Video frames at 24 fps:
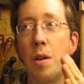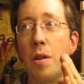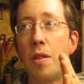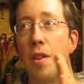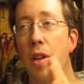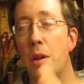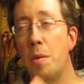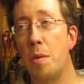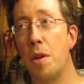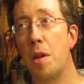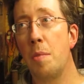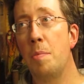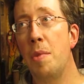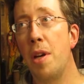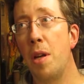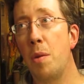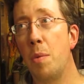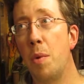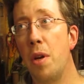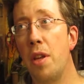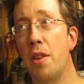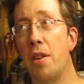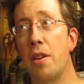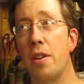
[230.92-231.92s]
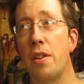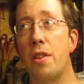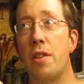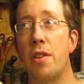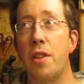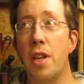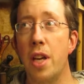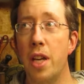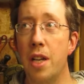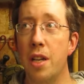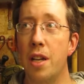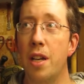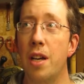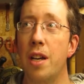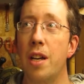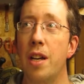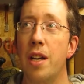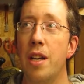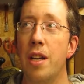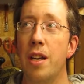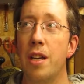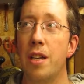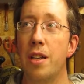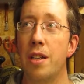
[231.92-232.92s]
Then we had bad weather, then
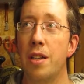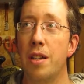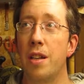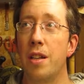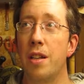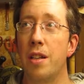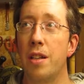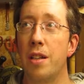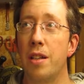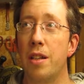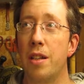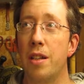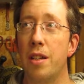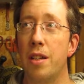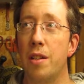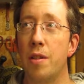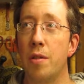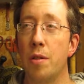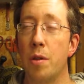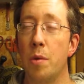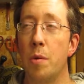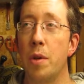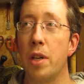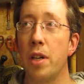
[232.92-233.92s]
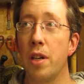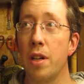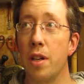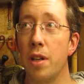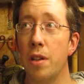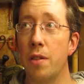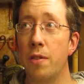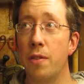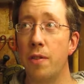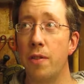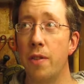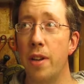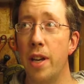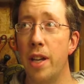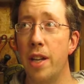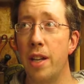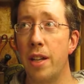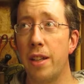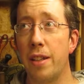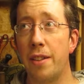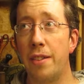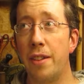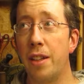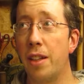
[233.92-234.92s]
I took a week off, and
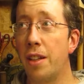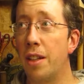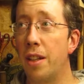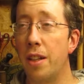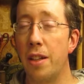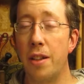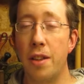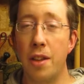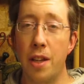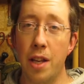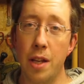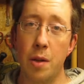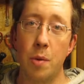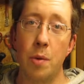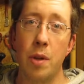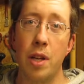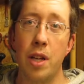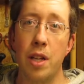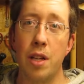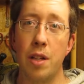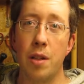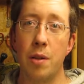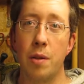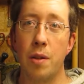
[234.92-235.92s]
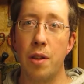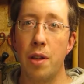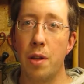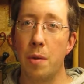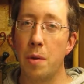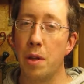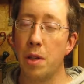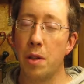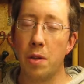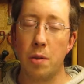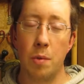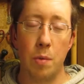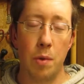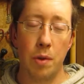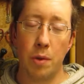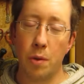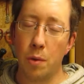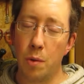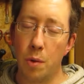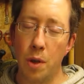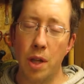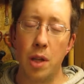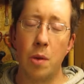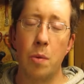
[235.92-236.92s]
exactly in that week there was
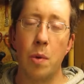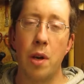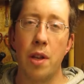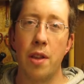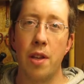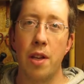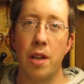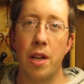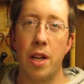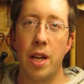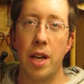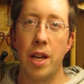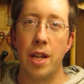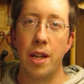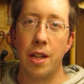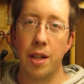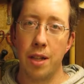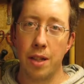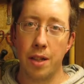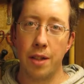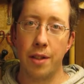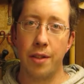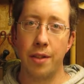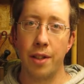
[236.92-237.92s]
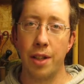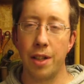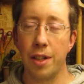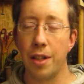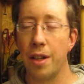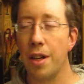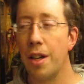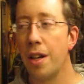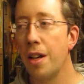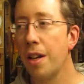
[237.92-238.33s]
great weather and I got sick.